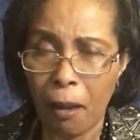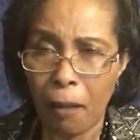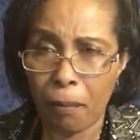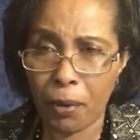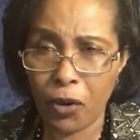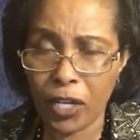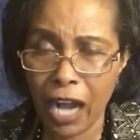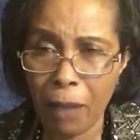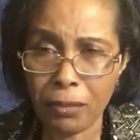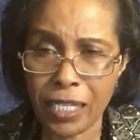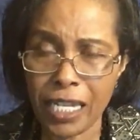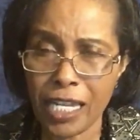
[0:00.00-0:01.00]

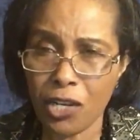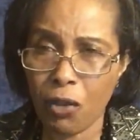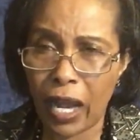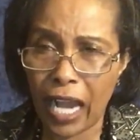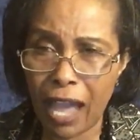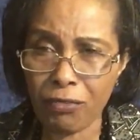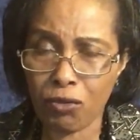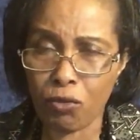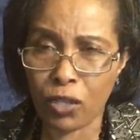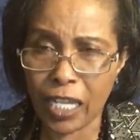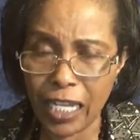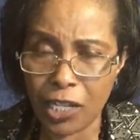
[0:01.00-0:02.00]
programmed in your life to
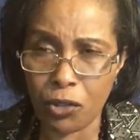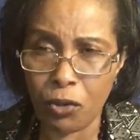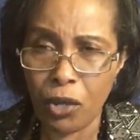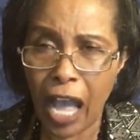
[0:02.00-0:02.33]
kill you